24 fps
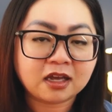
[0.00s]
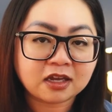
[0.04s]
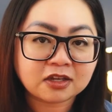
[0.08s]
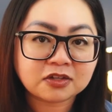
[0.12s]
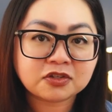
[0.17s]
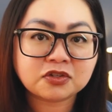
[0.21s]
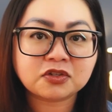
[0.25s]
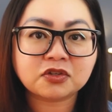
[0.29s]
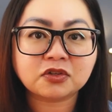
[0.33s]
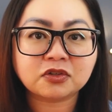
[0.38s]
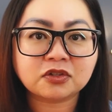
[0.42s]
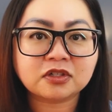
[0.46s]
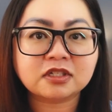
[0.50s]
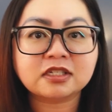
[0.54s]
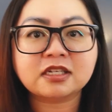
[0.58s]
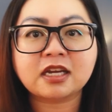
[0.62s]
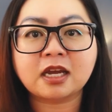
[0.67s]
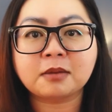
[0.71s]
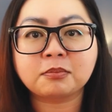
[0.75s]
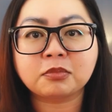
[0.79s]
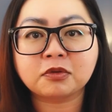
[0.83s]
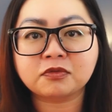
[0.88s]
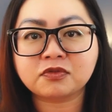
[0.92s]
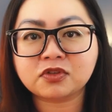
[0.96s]
a certain
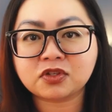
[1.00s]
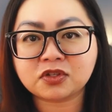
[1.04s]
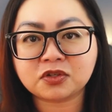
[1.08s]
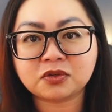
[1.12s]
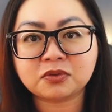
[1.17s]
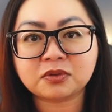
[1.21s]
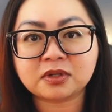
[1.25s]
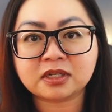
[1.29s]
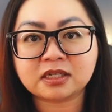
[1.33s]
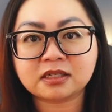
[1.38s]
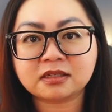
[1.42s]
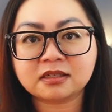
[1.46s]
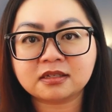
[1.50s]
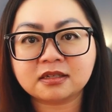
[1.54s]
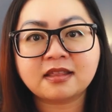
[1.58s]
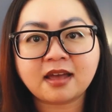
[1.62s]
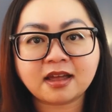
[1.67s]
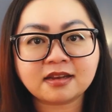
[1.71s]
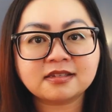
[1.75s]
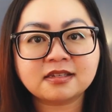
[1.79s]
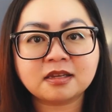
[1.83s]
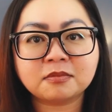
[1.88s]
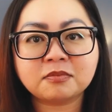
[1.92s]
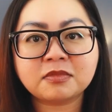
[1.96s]
type of student.
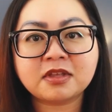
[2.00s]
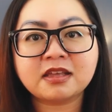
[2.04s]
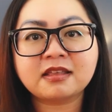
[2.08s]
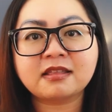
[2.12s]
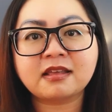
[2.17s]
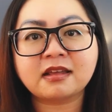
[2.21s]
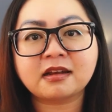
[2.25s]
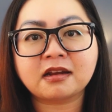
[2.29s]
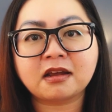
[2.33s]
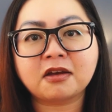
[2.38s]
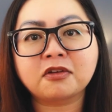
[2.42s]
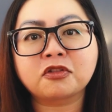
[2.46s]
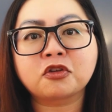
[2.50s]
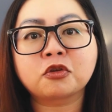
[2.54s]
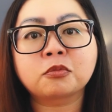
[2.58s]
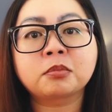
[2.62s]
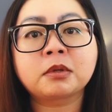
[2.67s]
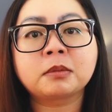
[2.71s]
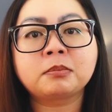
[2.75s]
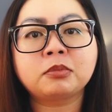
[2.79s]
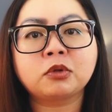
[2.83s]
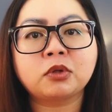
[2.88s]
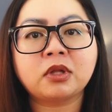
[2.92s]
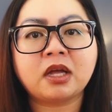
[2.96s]
That's something that other
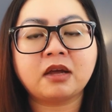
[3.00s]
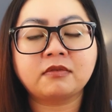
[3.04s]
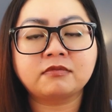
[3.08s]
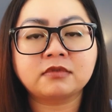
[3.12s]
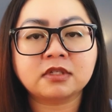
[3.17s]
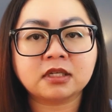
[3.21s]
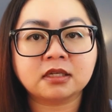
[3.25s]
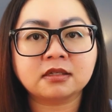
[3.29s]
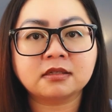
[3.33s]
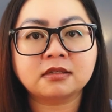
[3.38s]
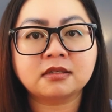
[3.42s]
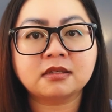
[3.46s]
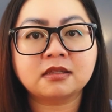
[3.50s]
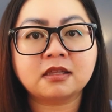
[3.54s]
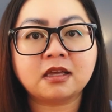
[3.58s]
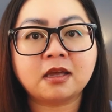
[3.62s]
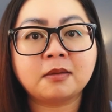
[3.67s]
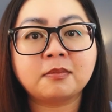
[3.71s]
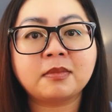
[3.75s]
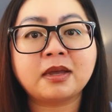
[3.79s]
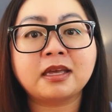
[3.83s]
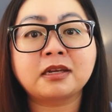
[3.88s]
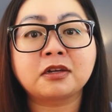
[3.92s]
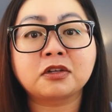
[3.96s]
people have done to
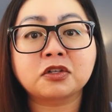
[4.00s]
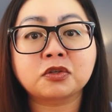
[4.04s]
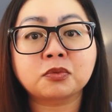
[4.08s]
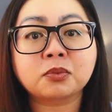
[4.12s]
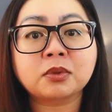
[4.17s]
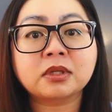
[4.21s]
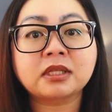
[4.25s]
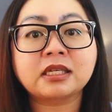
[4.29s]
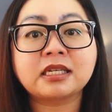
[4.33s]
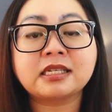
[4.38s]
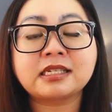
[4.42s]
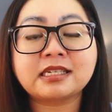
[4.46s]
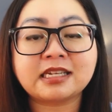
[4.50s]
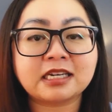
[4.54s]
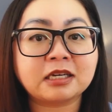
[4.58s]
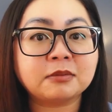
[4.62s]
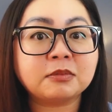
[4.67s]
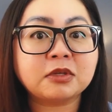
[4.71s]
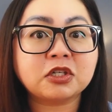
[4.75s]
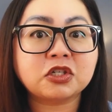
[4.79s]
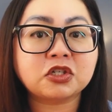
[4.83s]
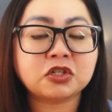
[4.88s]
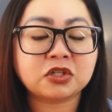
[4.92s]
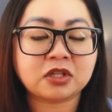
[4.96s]
them, and it's really
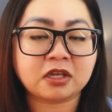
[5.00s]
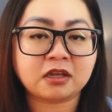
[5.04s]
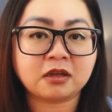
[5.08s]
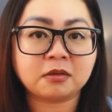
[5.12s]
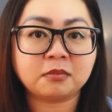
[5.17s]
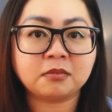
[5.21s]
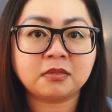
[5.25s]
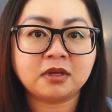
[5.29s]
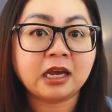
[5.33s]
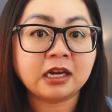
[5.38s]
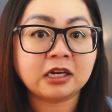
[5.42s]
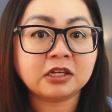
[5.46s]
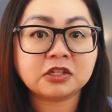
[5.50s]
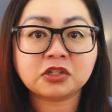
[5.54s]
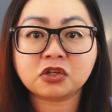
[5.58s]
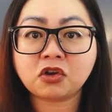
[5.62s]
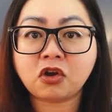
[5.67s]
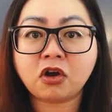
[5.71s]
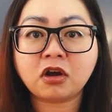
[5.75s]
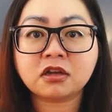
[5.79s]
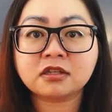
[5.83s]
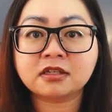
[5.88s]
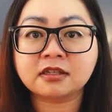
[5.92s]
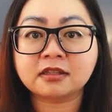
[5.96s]
damaged them, and it's
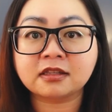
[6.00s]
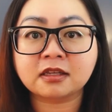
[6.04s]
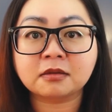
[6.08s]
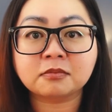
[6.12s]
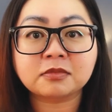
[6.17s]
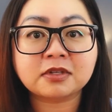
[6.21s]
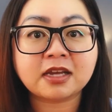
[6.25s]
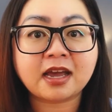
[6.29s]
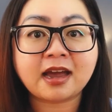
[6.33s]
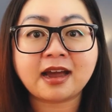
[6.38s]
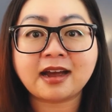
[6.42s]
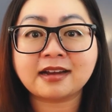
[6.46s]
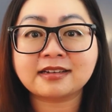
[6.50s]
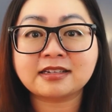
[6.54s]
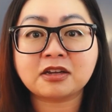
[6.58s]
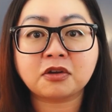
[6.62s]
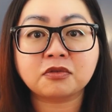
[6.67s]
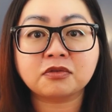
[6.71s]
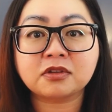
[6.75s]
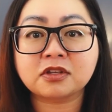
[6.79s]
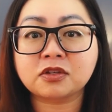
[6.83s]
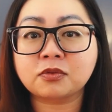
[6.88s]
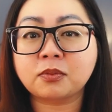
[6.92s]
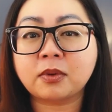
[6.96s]
causing them to act out
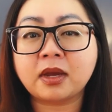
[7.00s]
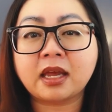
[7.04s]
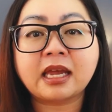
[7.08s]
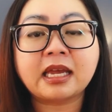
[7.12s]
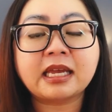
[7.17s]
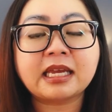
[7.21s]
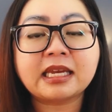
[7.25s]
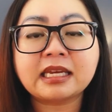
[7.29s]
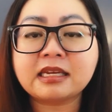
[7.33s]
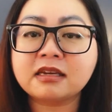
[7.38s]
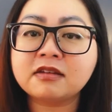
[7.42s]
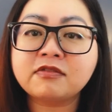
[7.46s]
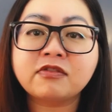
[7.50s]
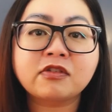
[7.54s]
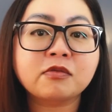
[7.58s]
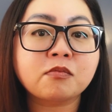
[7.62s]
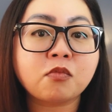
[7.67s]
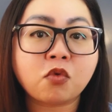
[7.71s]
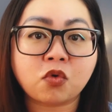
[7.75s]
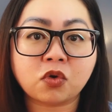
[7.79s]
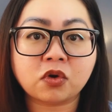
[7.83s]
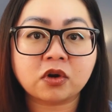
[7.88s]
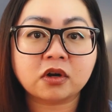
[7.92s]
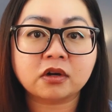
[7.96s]
this way even
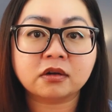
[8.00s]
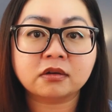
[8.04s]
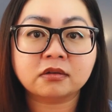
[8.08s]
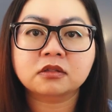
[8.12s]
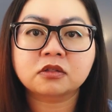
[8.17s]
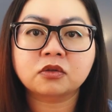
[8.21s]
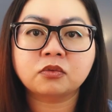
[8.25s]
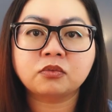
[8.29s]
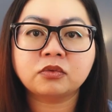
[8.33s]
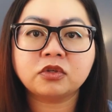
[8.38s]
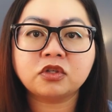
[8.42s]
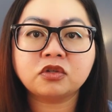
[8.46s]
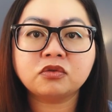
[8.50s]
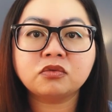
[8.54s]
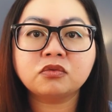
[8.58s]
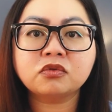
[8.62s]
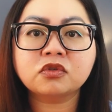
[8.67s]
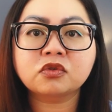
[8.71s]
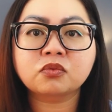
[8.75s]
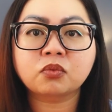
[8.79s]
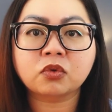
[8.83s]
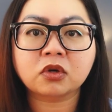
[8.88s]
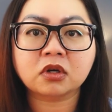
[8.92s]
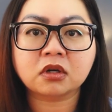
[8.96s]
more. So we
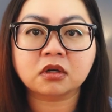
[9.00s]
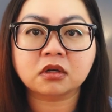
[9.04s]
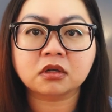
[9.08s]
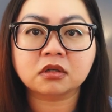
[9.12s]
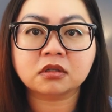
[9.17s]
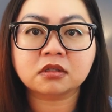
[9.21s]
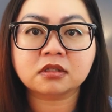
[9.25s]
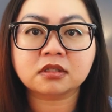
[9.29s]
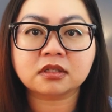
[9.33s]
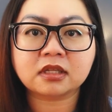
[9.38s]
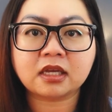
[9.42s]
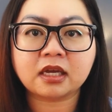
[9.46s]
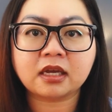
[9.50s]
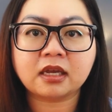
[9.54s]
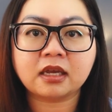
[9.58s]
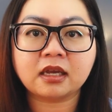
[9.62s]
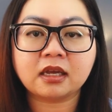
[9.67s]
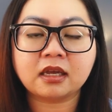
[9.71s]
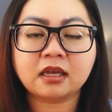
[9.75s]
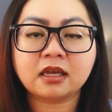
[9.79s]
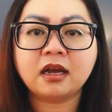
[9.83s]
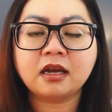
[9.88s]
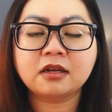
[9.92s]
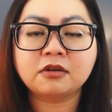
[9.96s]
use words
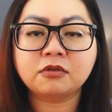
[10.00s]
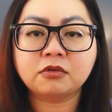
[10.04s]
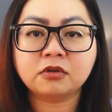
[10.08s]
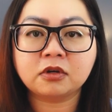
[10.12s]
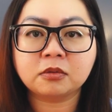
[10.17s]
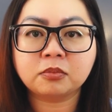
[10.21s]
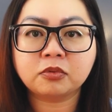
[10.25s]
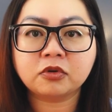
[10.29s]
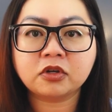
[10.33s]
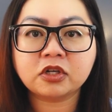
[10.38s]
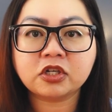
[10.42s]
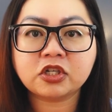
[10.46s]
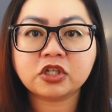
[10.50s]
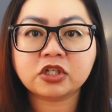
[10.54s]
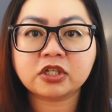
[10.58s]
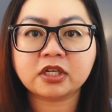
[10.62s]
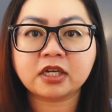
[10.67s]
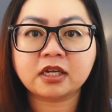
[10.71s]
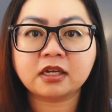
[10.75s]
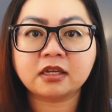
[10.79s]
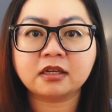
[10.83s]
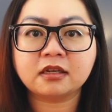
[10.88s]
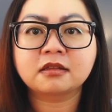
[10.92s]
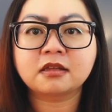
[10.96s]
like, I don't
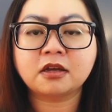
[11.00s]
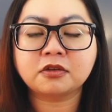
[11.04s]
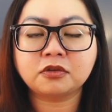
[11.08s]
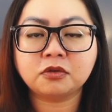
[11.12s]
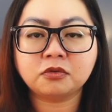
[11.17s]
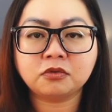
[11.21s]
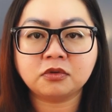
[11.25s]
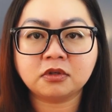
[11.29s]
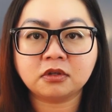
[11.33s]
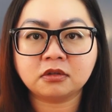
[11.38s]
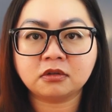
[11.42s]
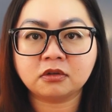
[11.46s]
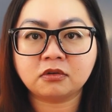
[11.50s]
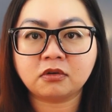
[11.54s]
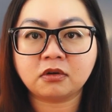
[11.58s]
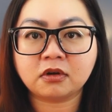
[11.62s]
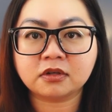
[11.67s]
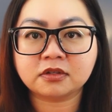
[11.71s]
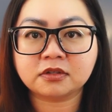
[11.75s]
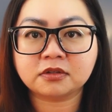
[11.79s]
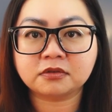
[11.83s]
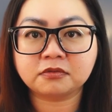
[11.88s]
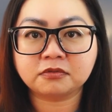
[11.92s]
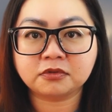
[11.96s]
appreciate that you yelled
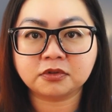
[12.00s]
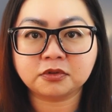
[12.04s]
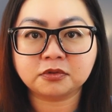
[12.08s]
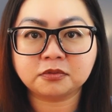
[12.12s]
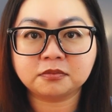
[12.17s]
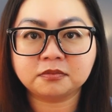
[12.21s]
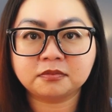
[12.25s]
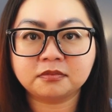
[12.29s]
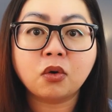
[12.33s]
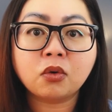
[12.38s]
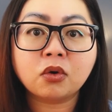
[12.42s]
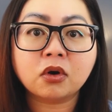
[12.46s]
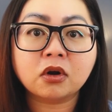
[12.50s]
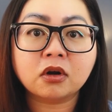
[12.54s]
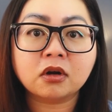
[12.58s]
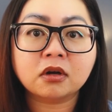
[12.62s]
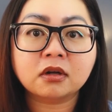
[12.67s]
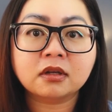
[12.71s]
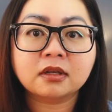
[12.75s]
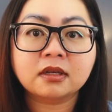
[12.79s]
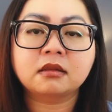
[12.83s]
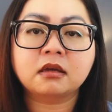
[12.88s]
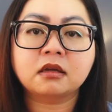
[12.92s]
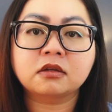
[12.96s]
across the room,
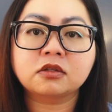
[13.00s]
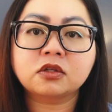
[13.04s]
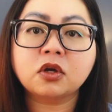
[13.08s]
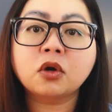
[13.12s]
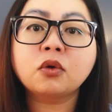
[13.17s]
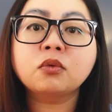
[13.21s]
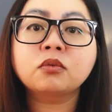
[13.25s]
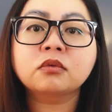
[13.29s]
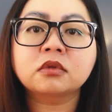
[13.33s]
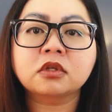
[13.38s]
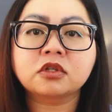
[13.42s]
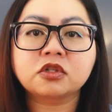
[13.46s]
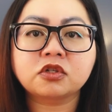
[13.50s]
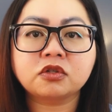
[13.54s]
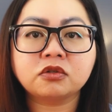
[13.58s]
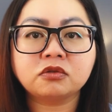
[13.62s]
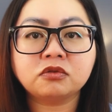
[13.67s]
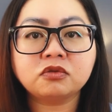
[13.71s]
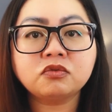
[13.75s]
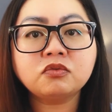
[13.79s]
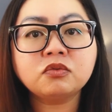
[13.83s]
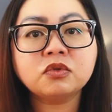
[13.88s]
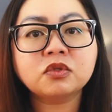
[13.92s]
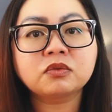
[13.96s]
or that tone that you
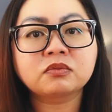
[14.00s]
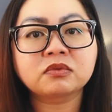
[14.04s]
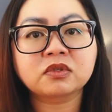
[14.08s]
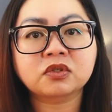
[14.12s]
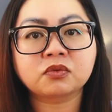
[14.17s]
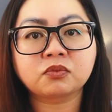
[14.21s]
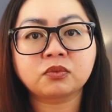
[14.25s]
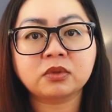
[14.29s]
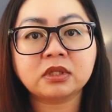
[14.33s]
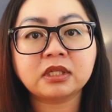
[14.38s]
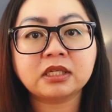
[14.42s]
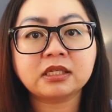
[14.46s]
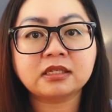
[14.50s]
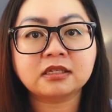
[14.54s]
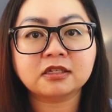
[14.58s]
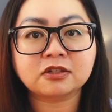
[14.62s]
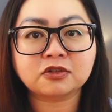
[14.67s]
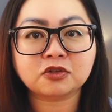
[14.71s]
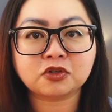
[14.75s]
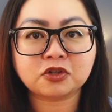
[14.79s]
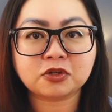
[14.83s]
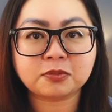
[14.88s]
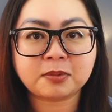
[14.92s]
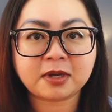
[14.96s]
used was really
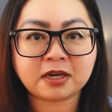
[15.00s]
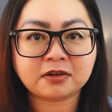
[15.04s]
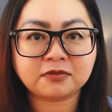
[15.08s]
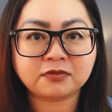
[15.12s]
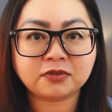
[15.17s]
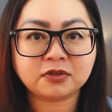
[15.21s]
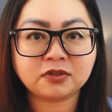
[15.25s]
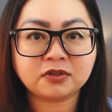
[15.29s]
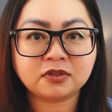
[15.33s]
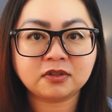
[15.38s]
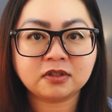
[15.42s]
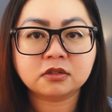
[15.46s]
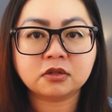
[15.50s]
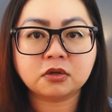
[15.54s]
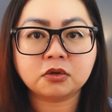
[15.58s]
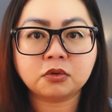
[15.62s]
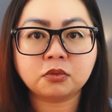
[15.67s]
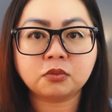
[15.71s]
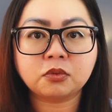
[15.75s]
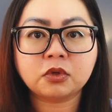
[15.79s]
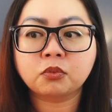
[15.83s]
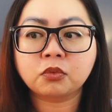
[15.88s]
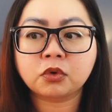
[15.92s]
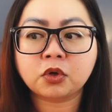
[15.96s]
disrespectful.
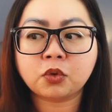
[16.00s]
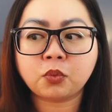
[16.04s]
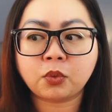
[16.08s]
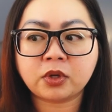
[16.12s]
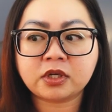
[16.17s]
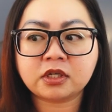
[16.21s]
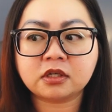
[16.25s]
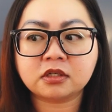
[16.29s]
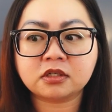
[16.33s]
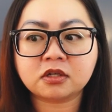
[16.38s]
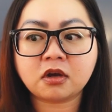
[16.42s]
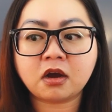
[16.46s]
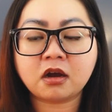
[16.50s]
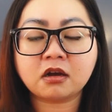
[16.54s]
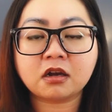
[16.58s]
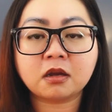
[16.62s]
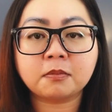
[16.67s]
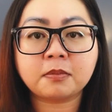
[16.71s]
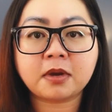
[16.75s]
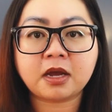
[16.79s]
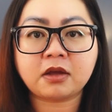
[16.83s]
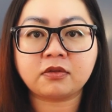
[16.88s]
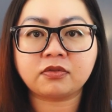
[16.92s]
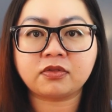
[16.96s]
So we're going to talk
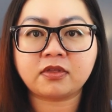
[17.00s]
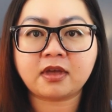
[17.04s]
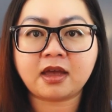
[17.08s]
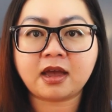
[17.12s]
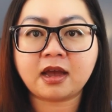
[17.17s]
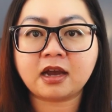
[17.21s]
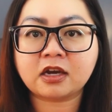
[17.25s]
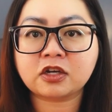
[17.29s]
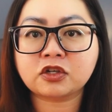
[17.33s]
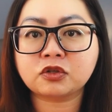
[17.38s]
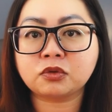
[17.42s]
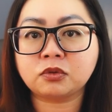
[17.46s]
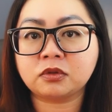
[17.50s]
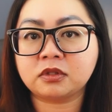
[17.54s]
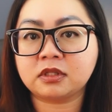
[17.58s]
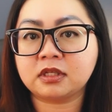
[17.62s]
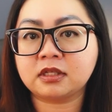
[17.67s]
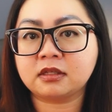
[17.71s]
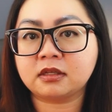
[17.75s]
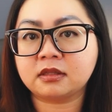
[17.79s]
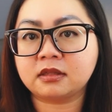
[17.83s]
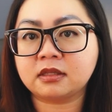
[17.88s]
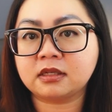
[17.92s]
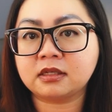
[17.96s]
about the actual
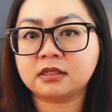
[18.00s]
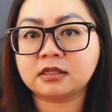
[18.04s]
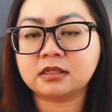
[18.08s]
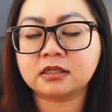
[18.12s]
thing that they